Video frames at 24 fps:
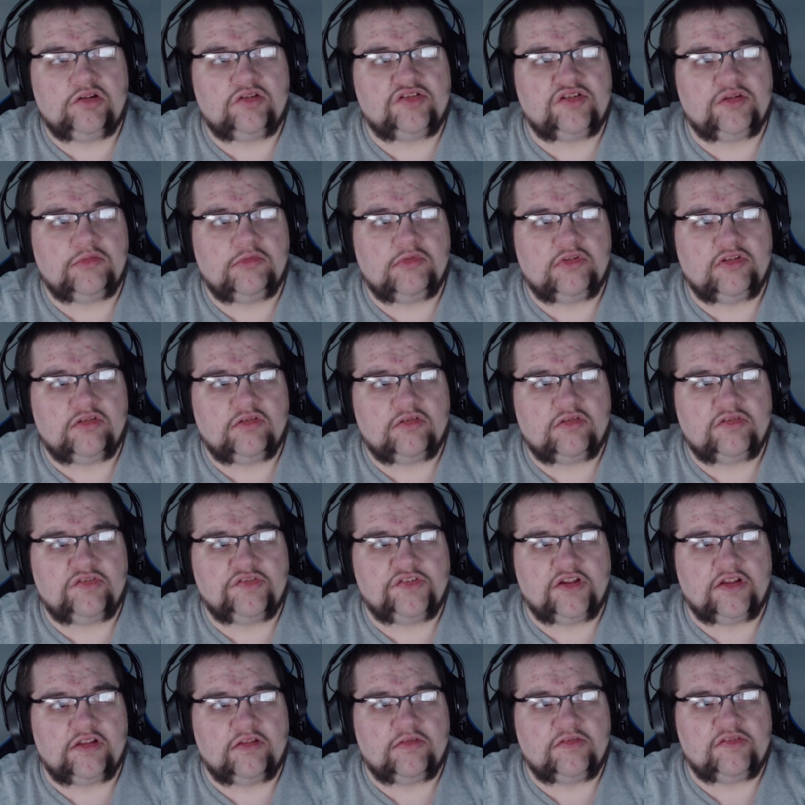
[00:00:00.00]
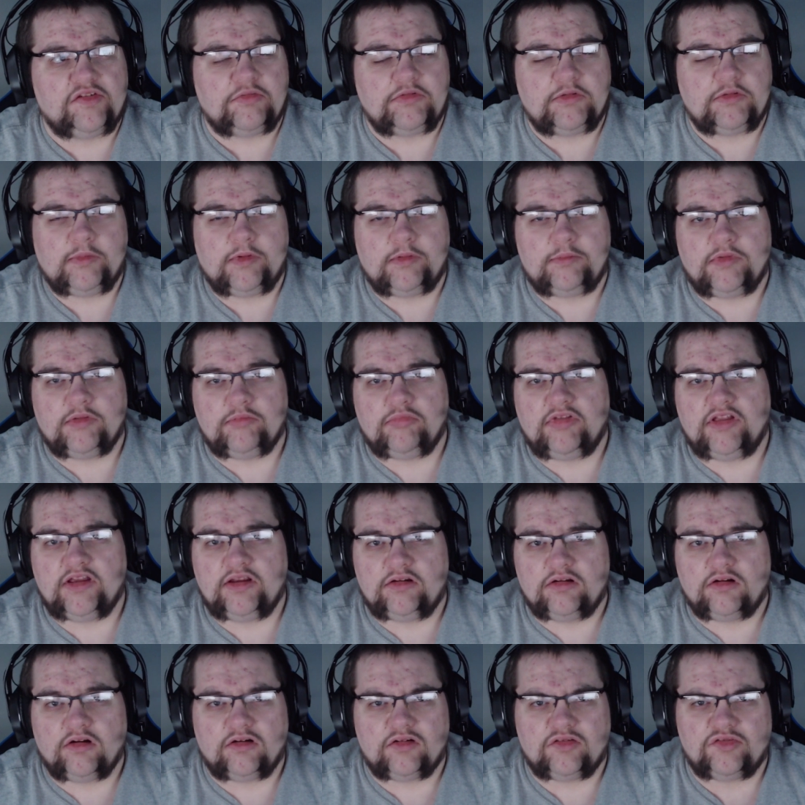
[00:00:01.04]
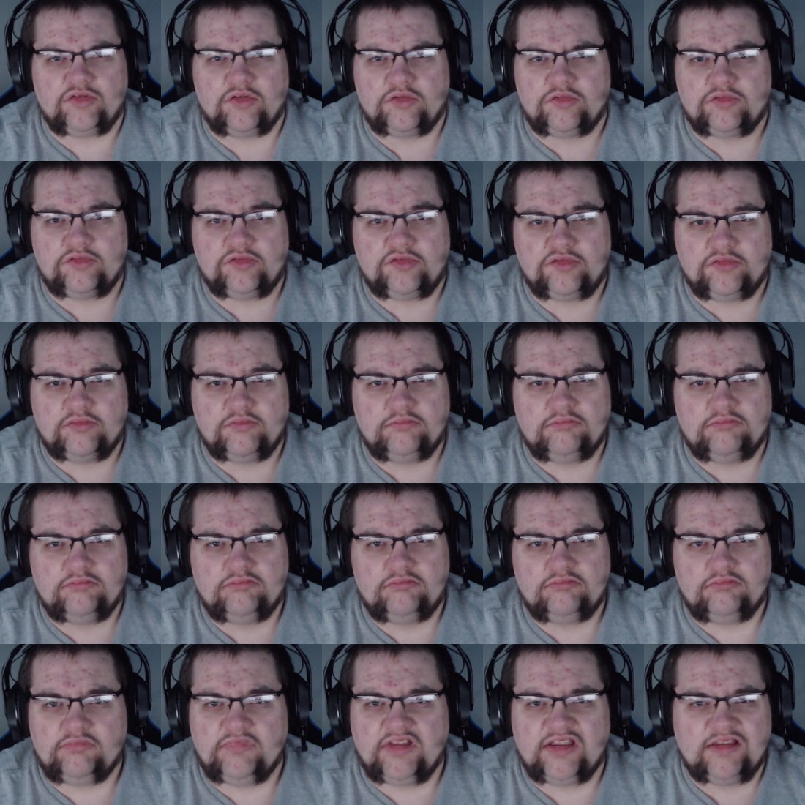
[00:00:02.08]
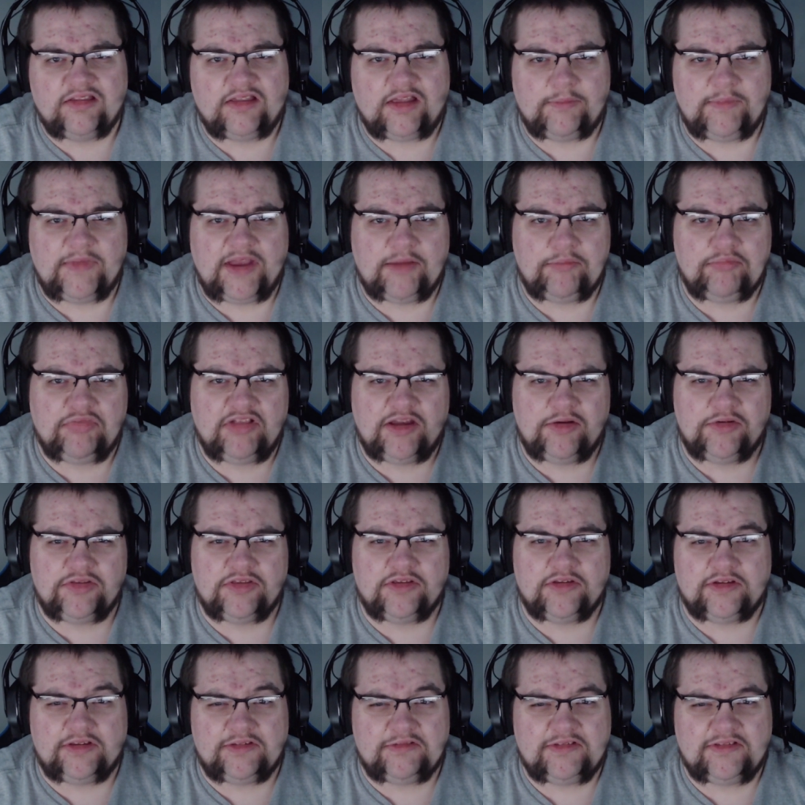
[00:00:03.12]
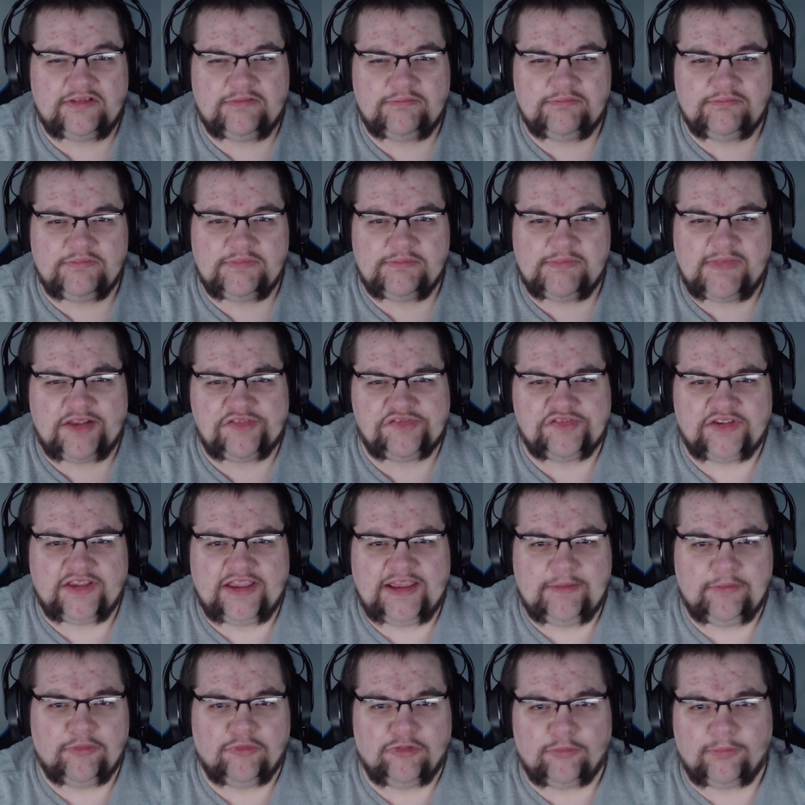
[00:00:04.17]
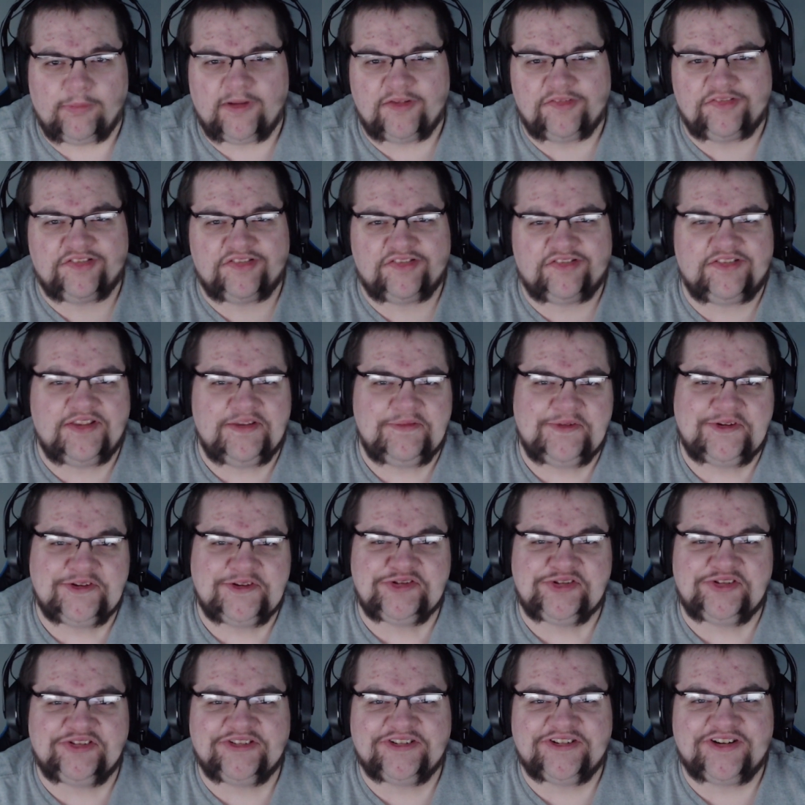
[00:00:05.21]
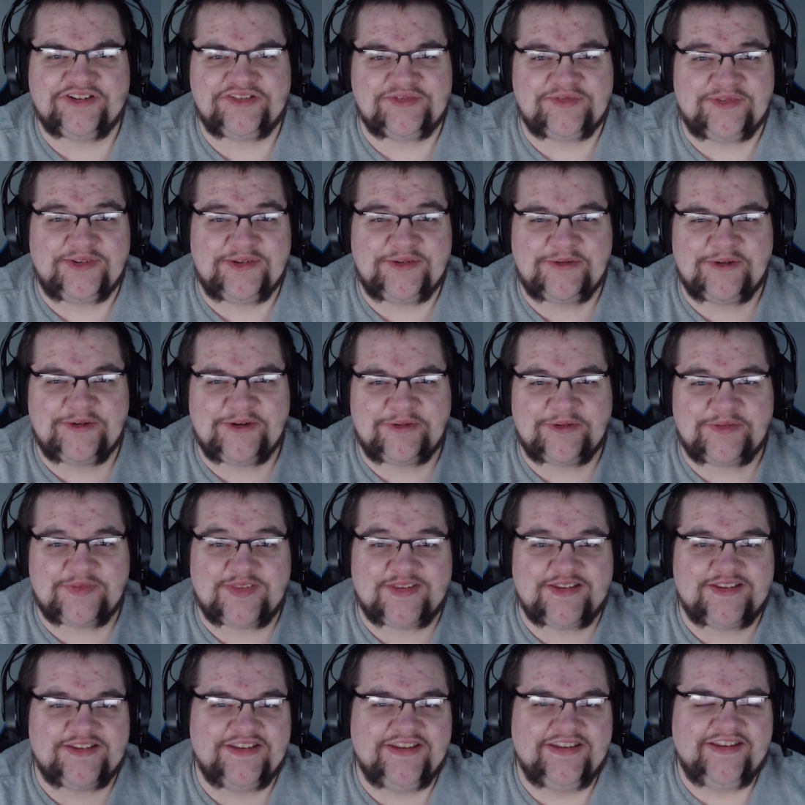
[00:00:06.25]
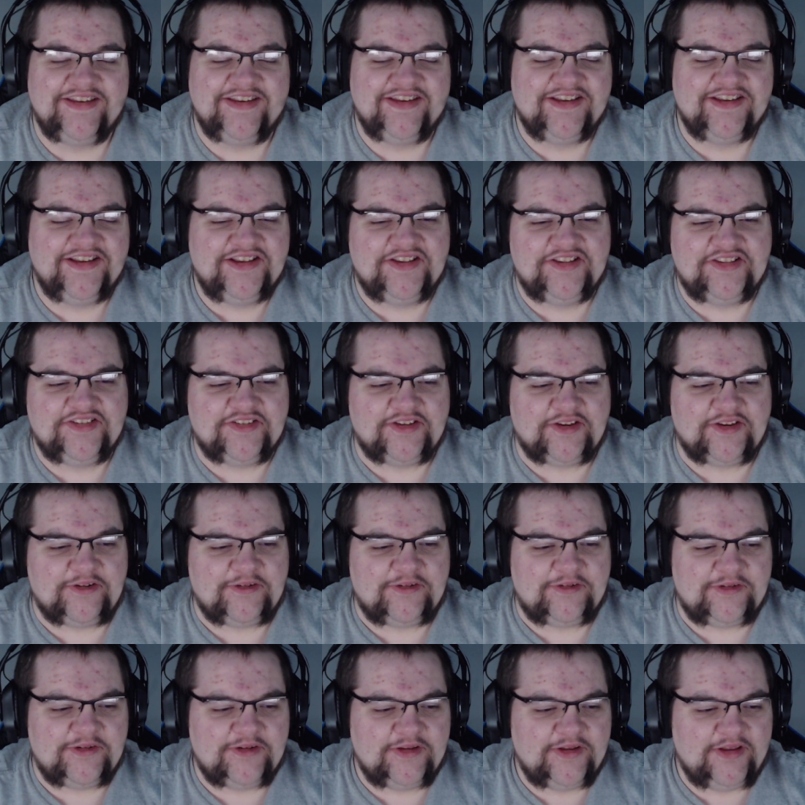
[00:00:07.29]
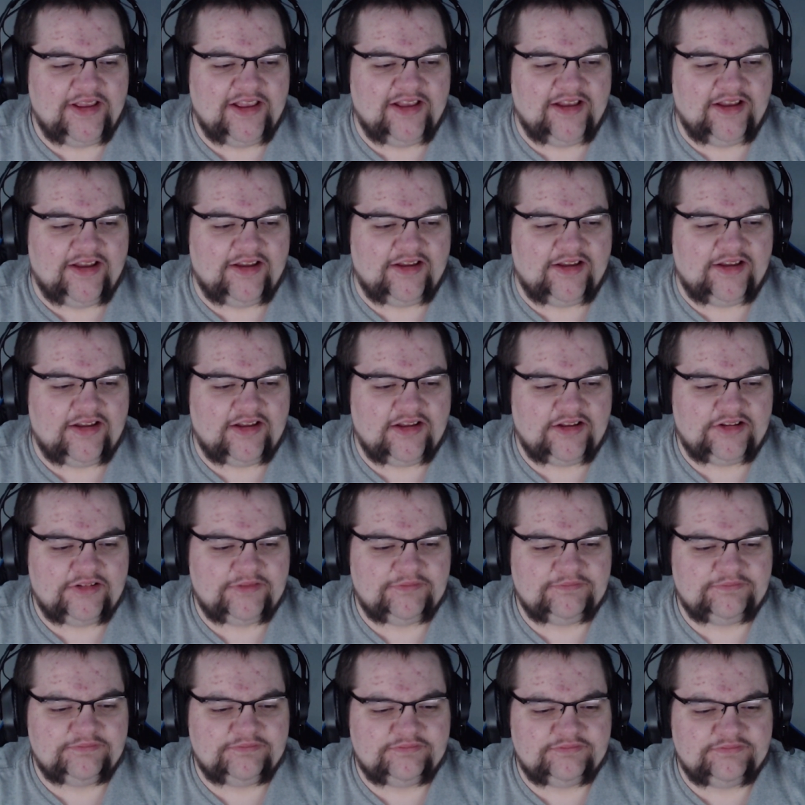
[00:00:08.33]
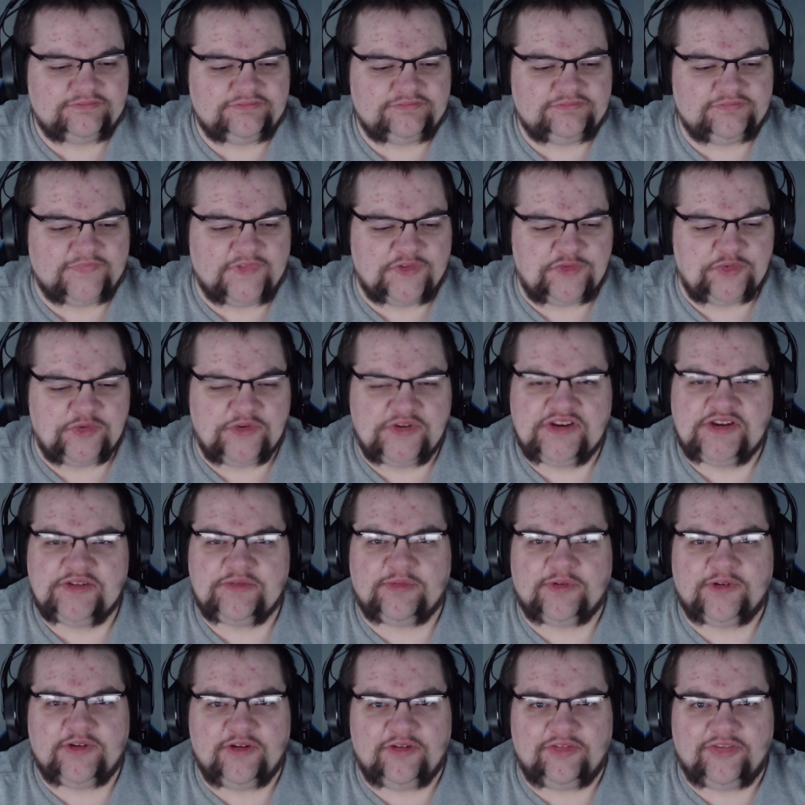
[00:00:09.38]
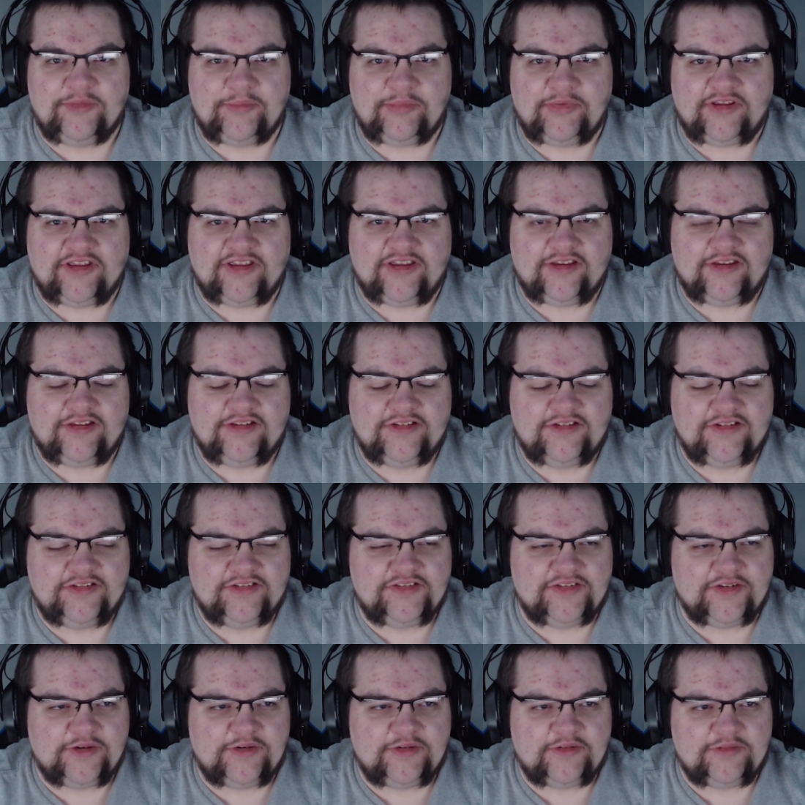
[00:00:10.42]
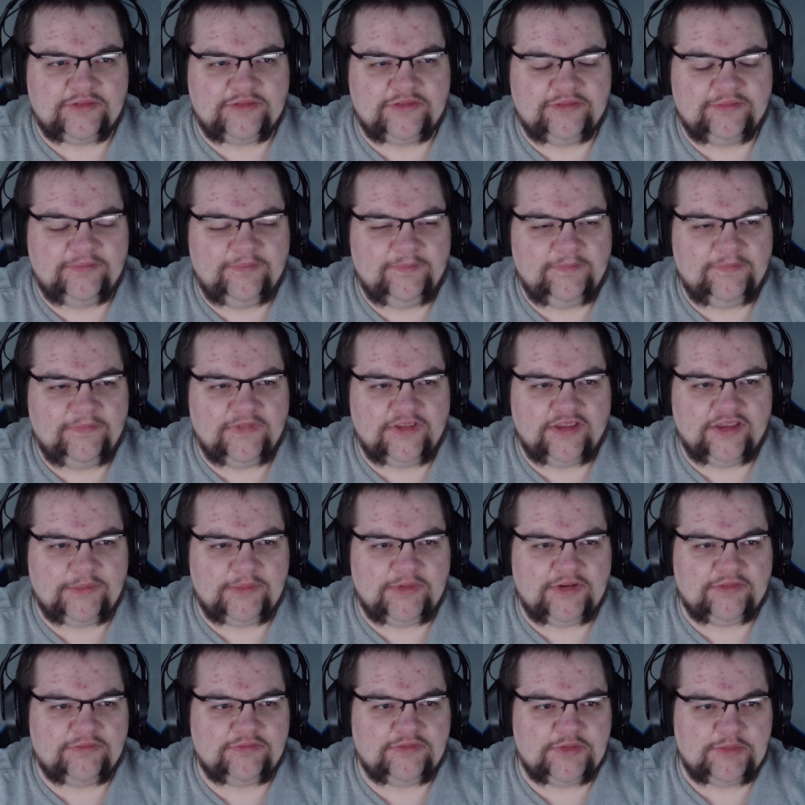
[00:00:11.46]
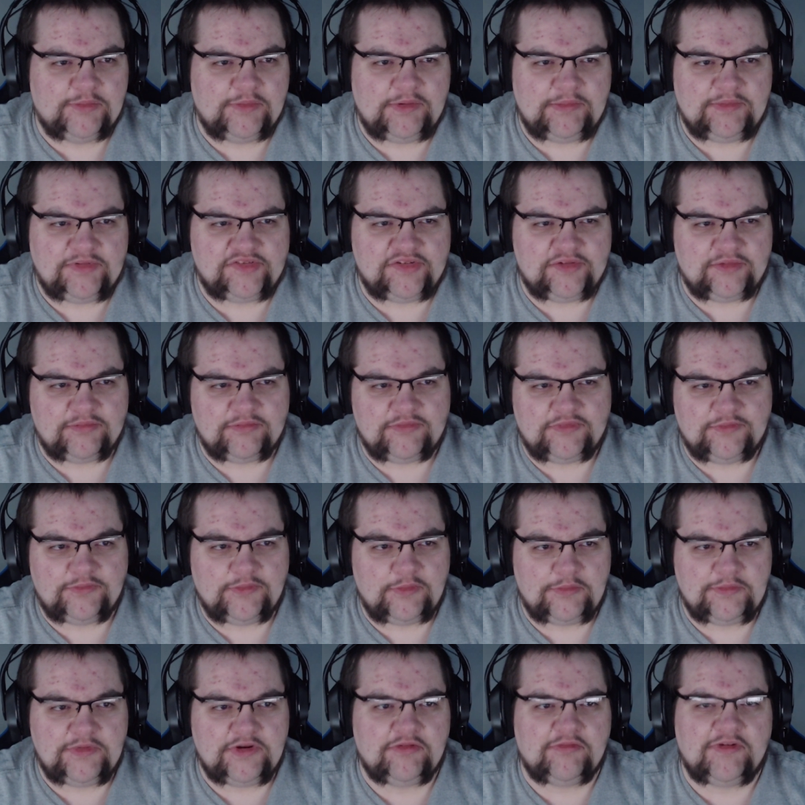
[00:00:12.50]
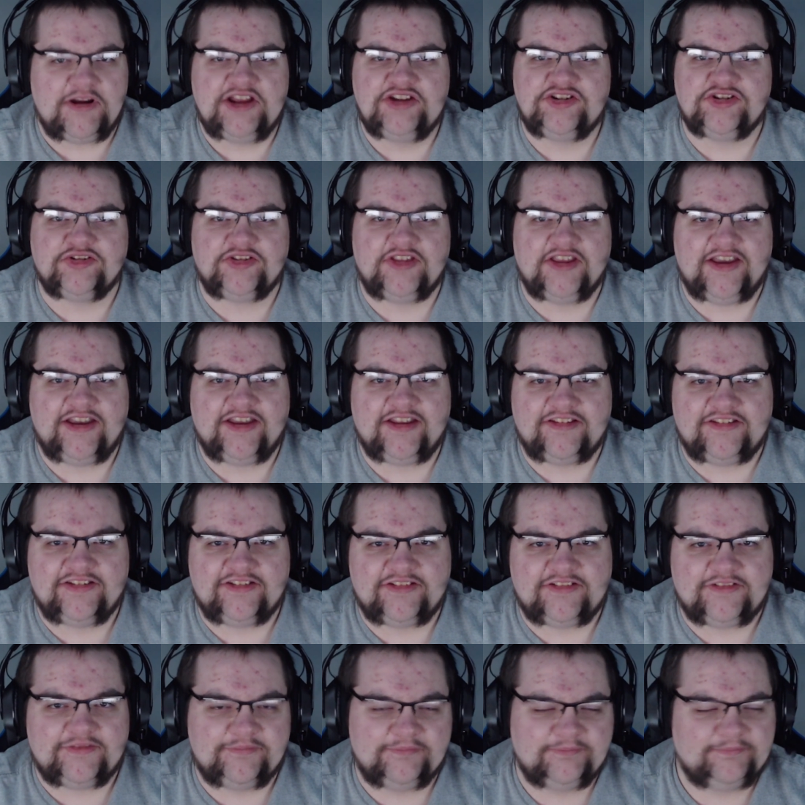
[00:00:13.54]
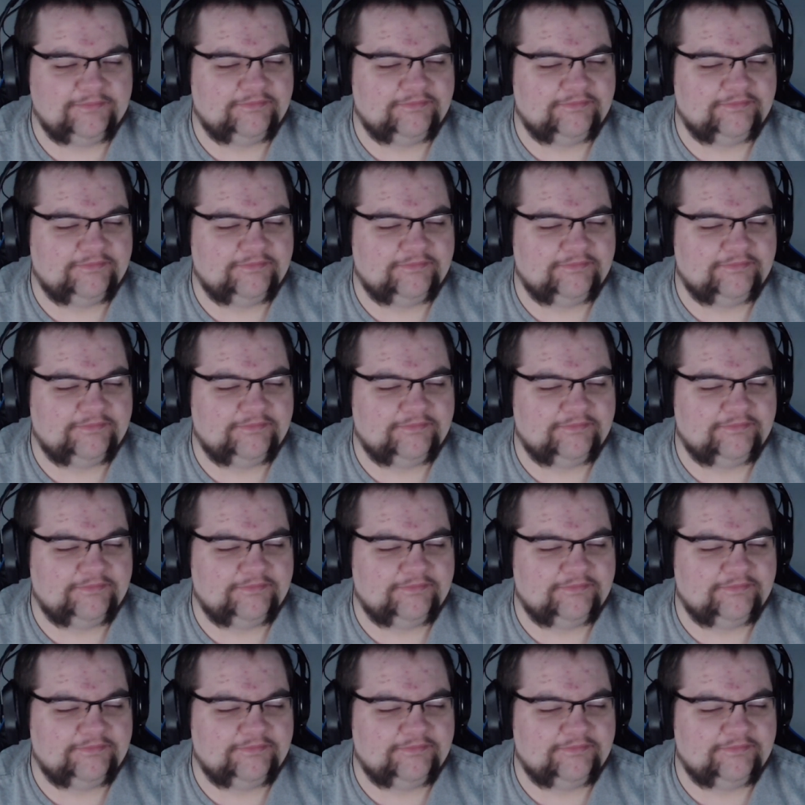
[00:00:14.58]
noticed someone said something about me playing Dark Souls. Yeah, I mean, I play with a mouse and keyboard because the Steam controller doesn't really work with it, so uh, it's really difficult to play. So, I mean, if you want me to rage at that,